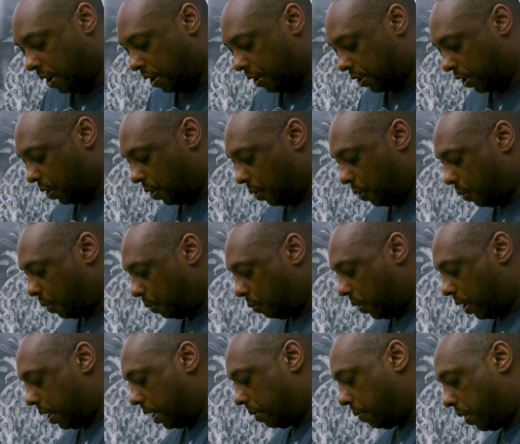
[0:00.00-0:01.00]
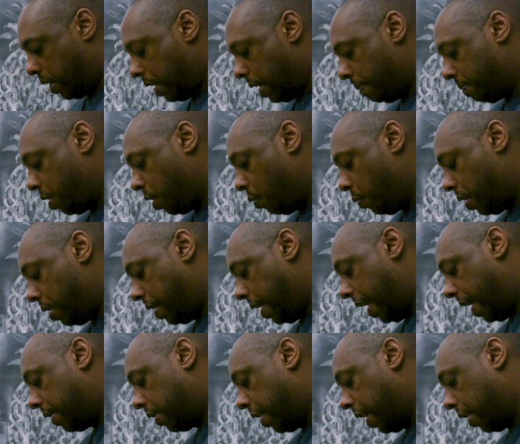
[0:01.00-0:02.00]
So when I'm doing
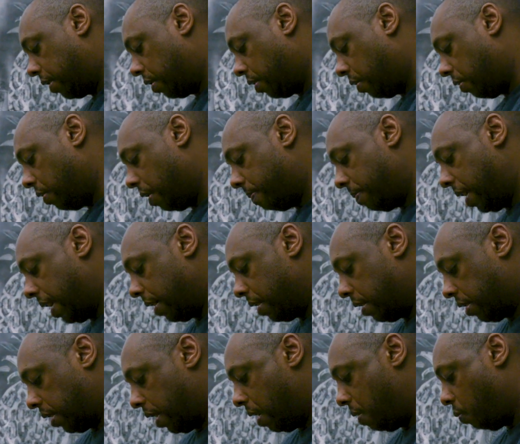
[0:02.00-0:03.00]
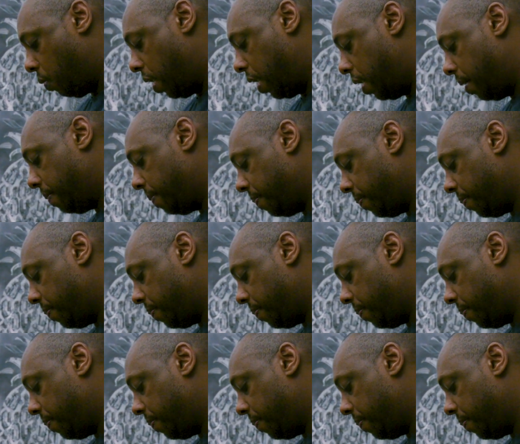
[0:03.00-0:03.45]
that texture, I'm thinking the same way.